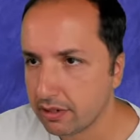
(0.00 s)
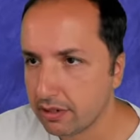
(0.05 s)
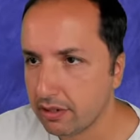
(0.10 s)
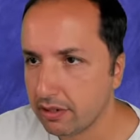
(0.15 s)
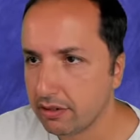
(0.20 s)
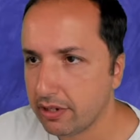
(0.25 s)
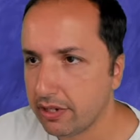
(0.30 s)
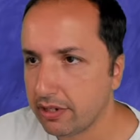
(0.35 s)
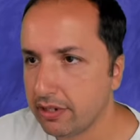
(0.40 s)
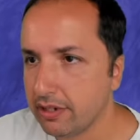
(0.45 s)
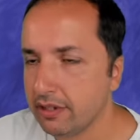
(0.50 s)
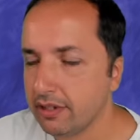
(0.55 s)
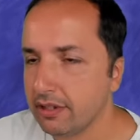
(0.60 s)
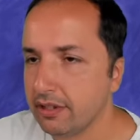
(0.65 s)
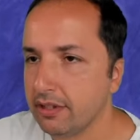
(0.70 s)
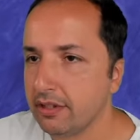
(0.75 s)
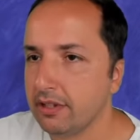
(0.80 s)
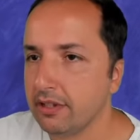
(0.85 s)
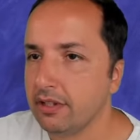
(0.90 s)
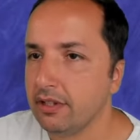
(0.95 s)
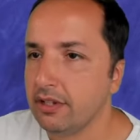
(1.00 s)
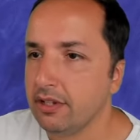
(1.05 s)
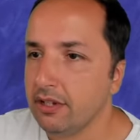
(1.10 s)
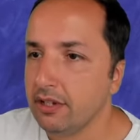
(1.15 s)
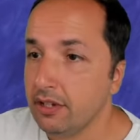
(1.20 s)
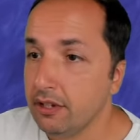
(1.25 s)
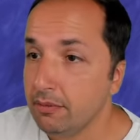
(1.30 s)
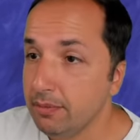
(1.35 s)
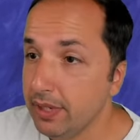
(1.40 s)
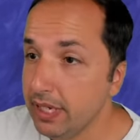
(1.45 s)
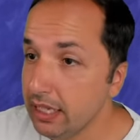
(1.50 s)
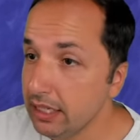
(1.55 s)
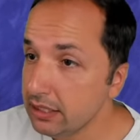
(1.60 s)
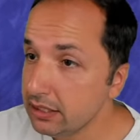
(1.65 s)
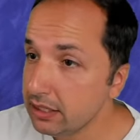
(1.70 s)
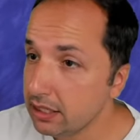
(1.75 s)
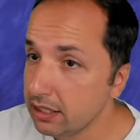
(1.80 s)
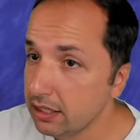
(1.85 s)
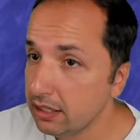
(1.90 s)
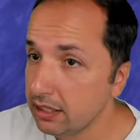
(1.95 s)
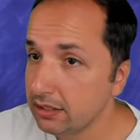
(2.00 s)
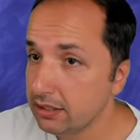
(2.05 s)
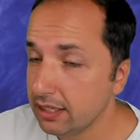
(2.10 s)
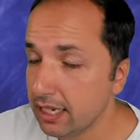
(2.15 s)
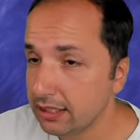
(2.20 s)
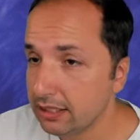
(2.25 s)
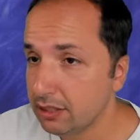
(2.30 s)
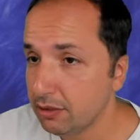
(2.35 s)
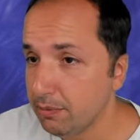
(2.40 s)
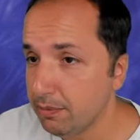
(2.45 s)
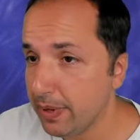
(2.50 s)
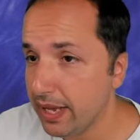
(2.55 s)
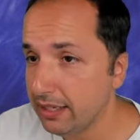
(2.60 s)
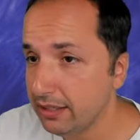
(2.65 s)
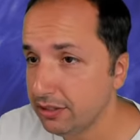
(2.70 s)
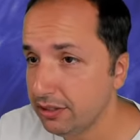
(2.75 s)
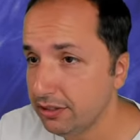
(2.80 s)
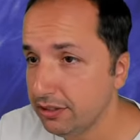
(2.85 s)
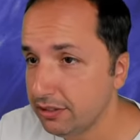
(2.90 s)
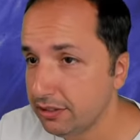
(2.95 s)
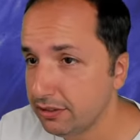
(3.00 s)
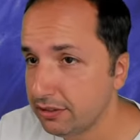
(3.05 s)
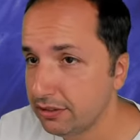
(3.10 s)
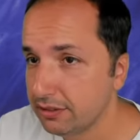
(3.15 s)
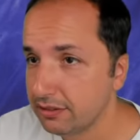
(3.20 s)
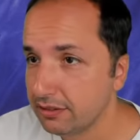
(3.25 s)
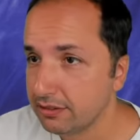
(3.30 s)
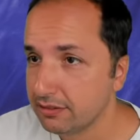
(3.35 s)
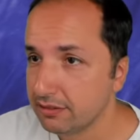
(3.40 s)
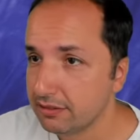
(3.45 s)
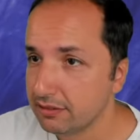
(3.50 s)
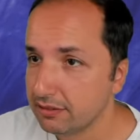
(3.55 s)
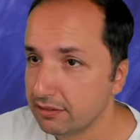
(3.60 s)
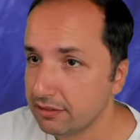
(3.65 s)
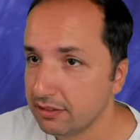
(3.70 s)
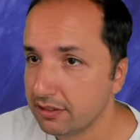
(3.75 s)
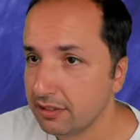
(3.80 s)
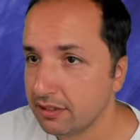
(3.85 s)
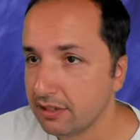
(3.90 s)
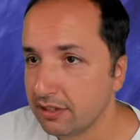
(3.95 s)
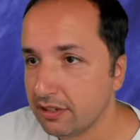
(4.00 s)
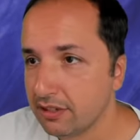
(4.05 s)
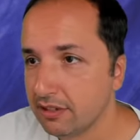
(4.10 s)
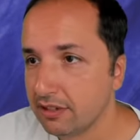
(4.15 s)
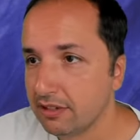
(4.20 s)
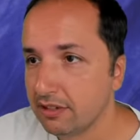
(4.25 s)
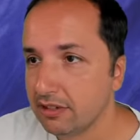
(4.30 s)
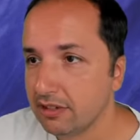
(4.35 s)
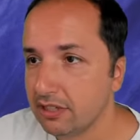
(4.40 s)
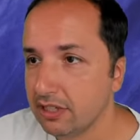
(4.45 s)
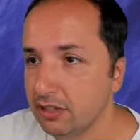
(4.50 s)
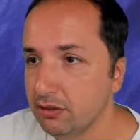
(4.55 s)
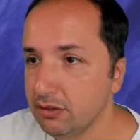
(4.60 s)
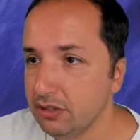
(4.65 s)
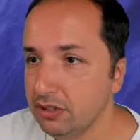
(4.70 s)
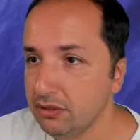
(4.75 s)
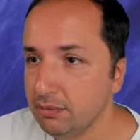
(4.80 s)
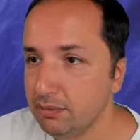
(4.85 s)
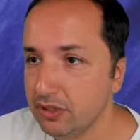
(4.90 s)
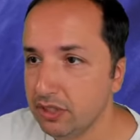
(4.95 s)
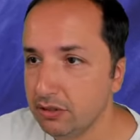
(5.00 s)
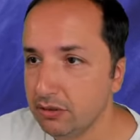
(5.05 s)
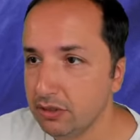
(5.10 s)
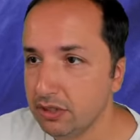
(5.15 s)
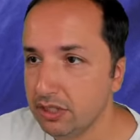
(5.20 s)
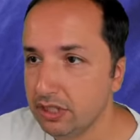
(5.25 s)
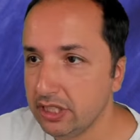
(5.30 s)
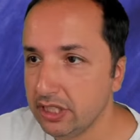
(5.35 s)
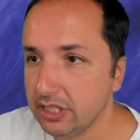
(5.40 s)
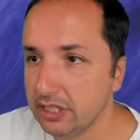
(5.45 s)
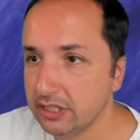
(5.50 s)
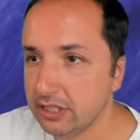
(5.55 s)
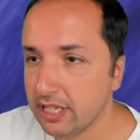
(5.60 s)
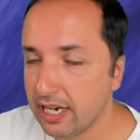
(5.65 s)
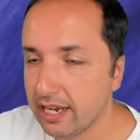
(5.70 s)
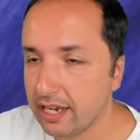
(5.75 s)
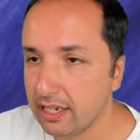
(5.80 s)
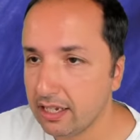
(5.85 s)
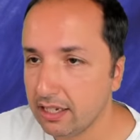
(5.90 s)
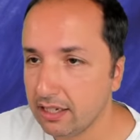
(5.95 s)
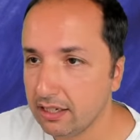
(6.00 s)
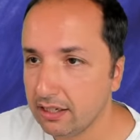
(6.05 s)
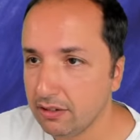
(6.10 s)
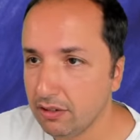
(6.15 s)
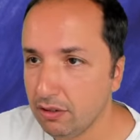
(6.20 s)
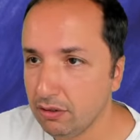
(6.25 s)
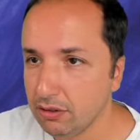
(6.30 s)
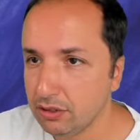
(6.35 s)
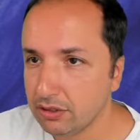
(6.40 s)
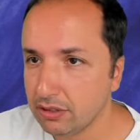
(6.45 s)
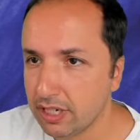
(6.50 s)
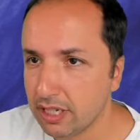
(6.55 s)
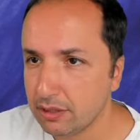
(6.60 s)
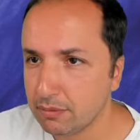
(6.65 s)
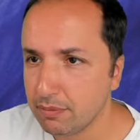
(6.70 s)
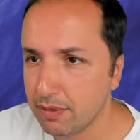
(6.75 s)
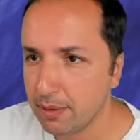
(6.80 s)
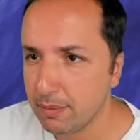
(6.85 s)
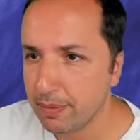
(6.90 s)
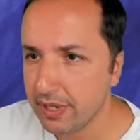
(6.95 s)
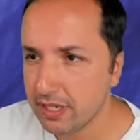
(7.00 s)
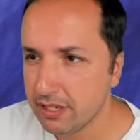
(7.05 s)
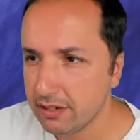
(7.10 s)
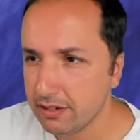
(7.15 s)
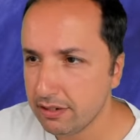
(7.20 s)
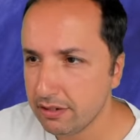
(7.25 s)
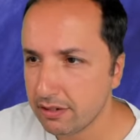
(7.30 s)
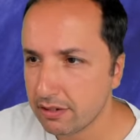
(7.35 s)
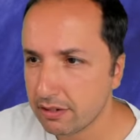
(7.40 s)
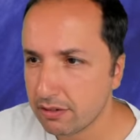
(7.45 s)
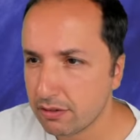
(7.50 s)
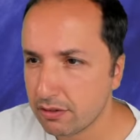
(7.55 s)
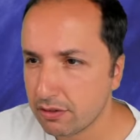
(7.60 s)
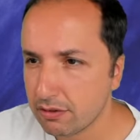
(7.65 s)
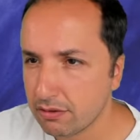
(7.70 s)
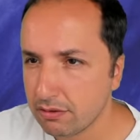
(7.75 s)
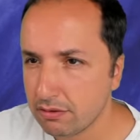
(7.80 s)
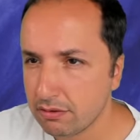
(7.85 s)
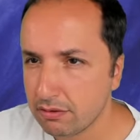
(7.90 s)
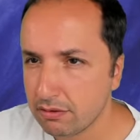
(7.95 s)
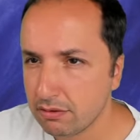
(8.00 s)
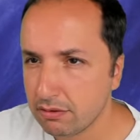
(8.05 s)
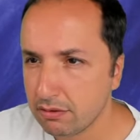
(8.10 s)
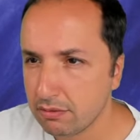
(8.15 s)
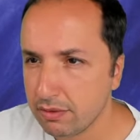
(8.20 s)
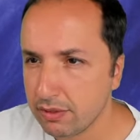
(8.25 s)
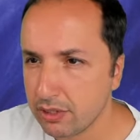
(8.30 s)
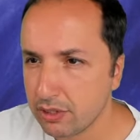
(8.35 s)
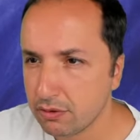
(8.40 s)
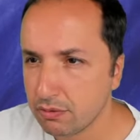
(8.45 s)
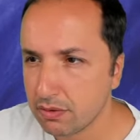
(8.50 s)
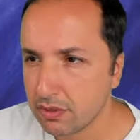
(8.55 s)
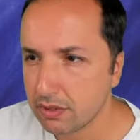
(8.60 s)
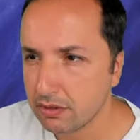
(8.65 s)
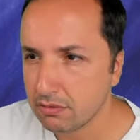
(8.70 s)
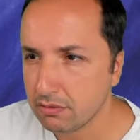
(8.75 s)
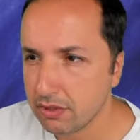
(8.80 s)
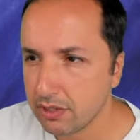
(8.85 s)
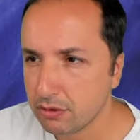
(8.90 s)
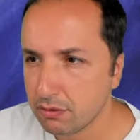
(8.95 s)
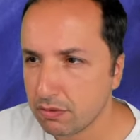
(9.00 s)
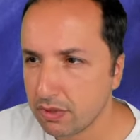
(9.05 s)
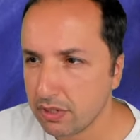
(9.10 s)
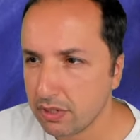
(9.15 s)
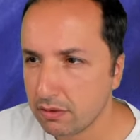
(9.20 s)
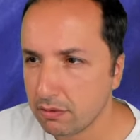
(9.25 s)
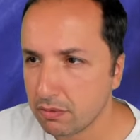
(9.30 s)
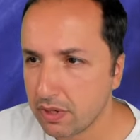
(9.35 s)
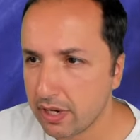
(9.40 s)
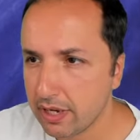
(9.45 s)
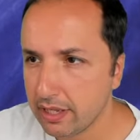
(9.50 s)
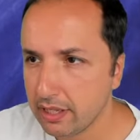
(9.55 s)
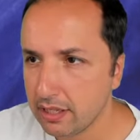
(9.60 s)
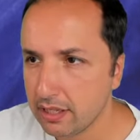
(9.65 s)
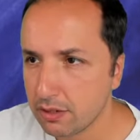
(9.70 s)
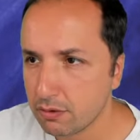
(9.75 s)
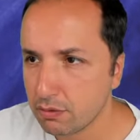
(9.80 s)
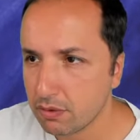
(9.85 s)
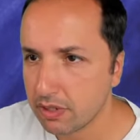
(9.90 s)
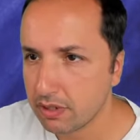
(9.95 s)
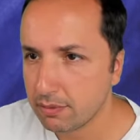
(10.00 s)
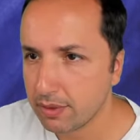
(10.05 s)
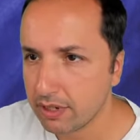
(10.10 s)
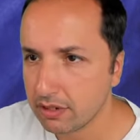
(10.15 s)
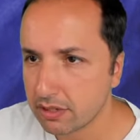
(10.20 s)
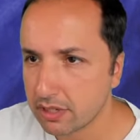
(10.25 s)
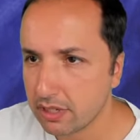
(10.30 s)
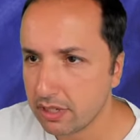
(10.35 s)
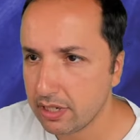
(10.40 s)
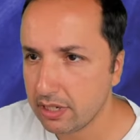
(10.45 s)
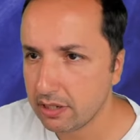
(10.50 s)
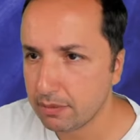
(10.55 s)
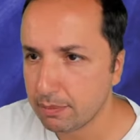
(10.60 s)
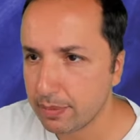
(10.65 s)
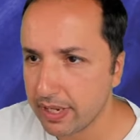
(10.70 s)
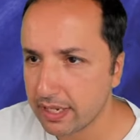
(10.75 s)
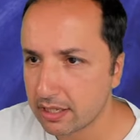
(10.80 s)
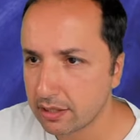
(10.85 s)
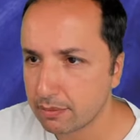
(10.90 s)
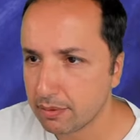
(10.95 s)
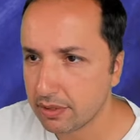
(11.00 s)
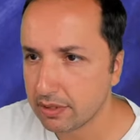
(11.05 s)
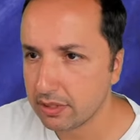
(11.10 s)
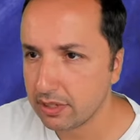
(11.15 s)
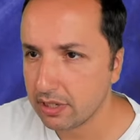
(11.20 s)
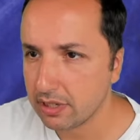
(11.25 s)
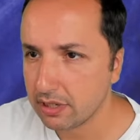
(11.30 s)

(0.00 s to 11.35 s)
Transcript: Okay, but he's got some passers. The good, the good thing is that I also got my passers, so which one, which one and why? This one, because I need a passed pawn.